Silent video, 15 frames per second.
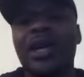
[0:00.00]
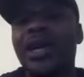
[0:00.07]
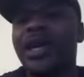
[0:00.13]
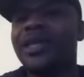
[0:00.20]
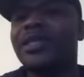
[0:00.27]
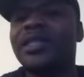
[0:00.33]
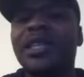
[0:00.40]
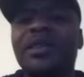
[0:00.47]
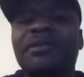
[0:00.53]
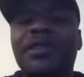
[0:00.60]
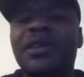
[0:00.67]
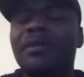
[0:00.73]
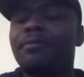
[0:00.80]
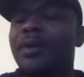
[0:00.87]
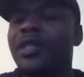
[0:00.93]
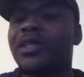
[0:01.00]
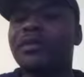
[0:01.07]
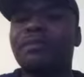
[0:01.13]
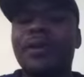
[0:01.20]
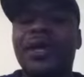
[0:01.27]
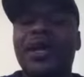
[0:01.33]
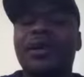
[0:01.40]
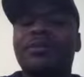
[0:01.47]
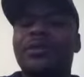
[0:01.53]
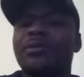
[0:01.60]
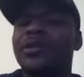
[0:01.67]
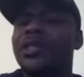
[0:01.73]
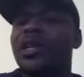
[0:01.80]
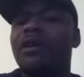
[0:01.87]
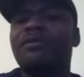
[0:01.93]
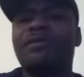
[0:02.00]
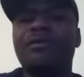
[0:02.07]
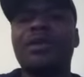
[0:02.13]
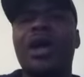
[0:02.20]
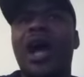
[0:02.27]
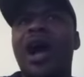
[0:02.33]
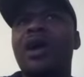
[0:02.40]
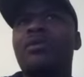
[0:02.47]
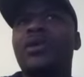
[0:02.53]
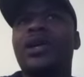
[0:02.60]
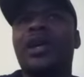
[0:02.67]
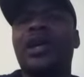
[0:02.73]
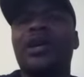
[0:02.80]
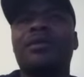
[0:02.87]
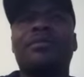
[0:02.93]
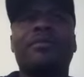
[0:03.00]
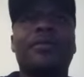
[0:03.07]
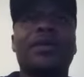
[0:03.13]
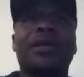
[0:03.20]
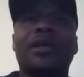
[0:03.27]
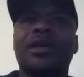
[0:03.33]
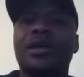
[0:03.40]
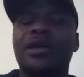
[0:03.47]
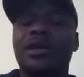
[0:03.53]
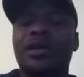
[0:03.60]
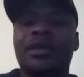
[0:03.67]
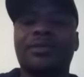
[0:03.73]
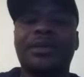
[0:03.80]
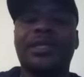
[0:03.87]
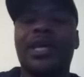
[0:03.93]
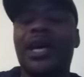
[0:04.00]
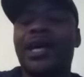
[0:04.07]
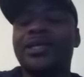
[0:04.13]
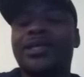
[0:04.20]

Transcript: and see if he can pitch, pick up some stuff from the Iowa game. Besides